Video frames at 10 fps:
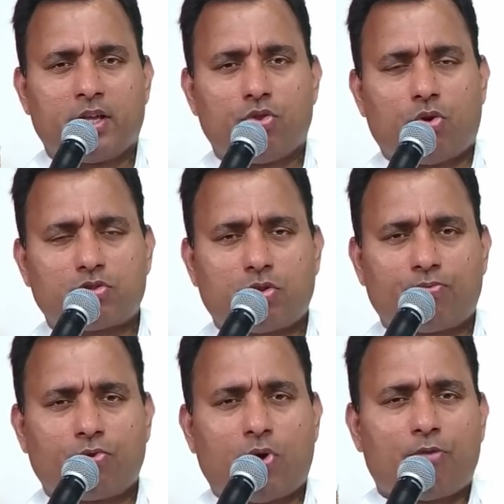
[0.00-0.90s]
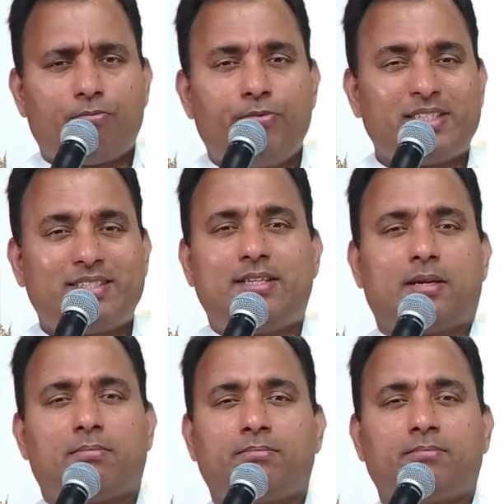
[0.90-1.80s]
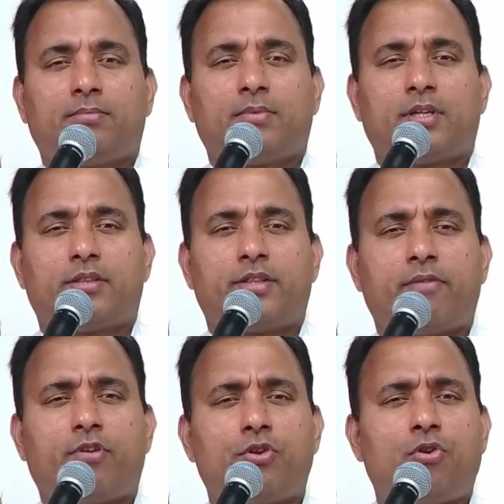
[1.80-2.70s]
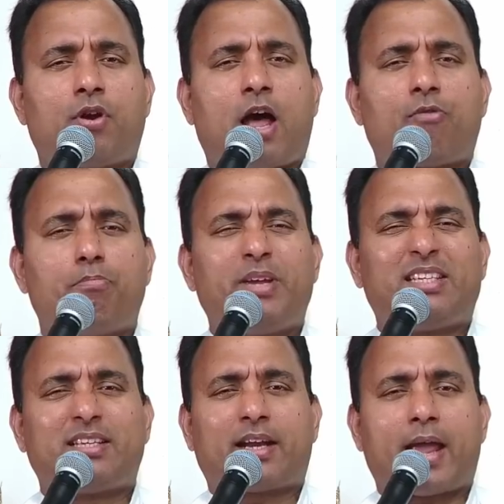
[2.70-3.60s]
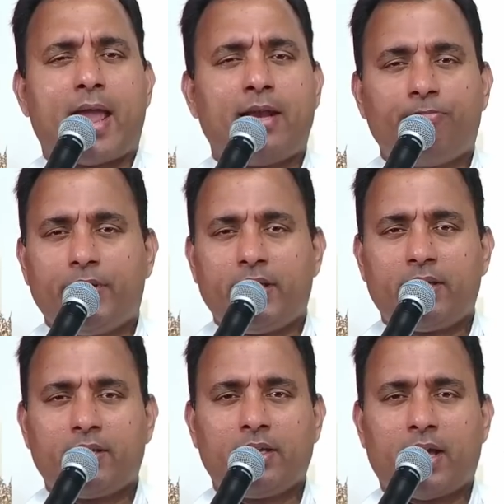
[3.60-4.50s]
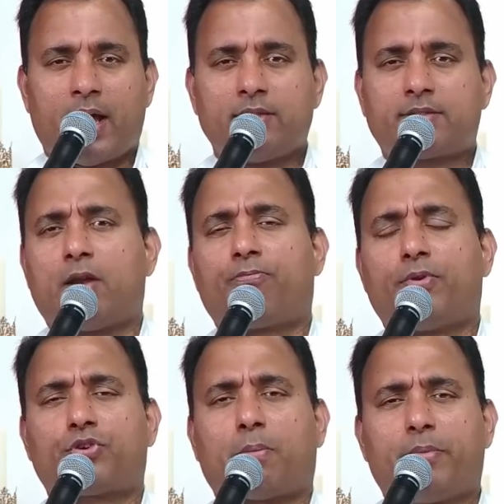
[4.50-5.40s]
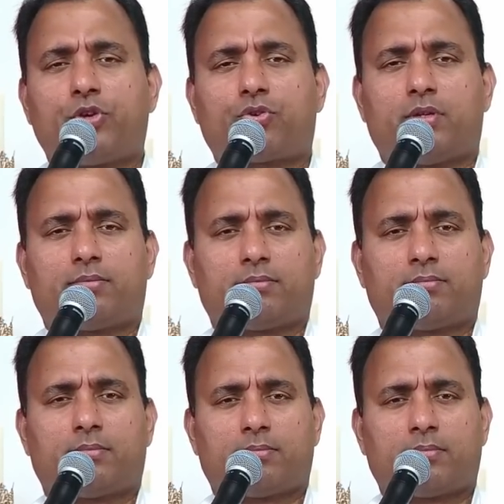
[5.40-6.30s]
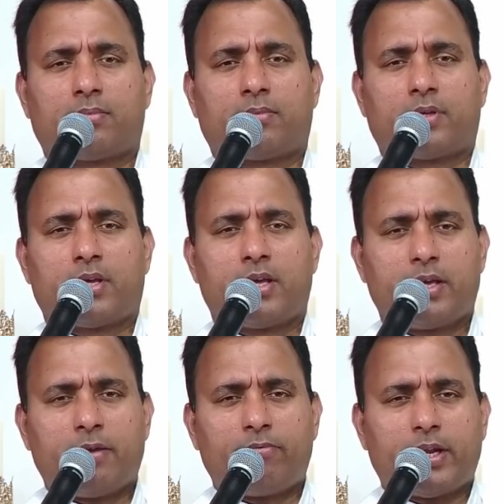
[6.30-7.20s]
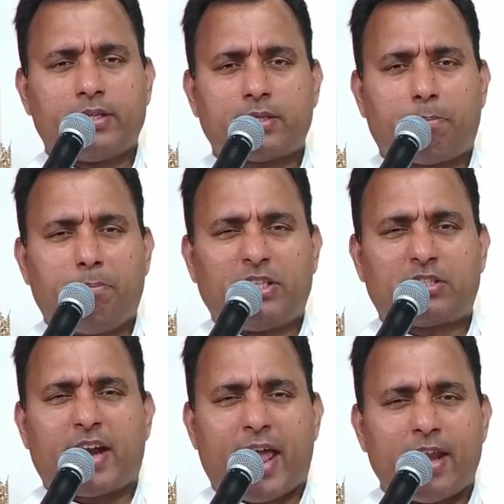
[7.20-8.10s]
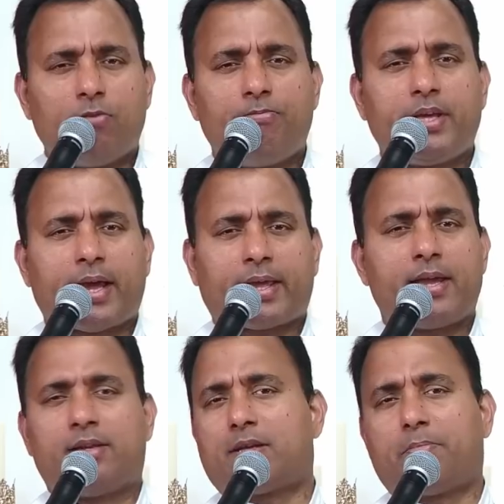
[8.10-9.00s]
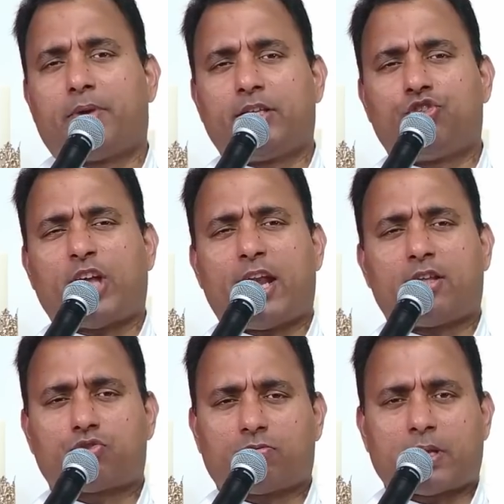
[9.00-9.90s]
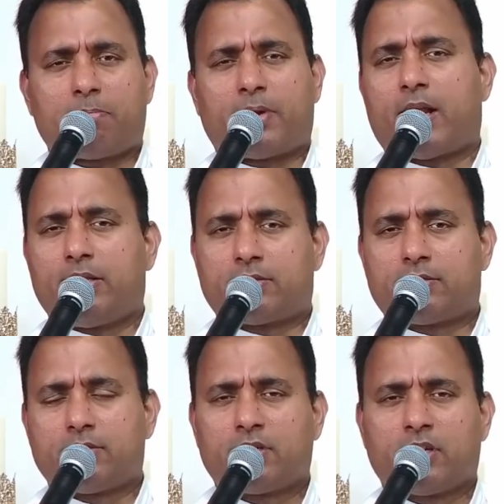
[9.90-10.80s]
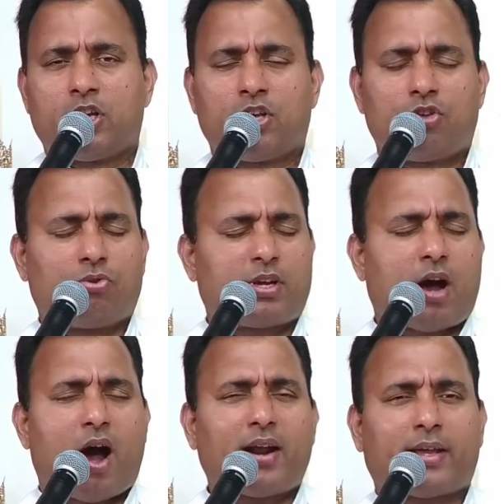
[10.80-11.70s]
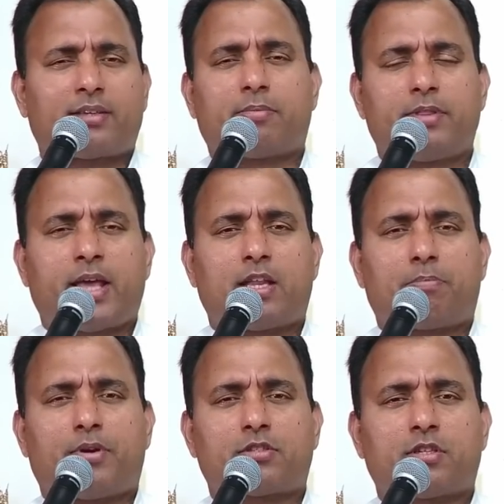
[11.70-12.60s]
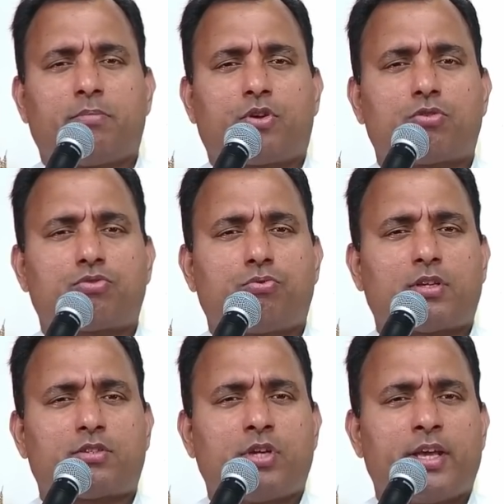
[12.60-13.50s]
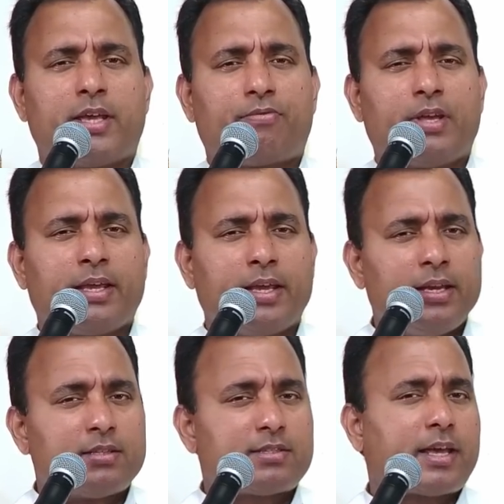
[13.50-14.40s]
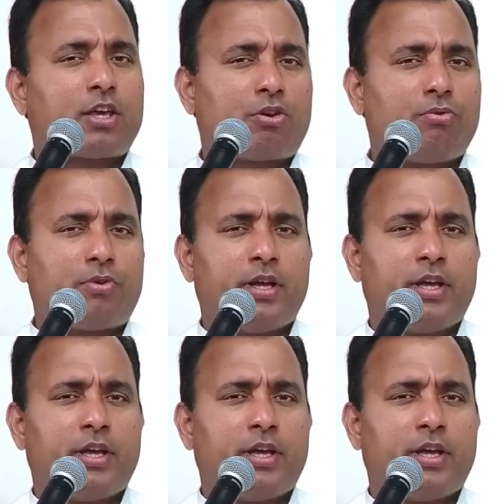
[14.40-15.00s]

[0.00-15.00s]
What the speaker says: Those of you who have wisdom, they will not have bitter envy and selfish ambition. If there is a bitter envy against somebody, jealous of someone else, you can't accept the other person because you are feeling insecure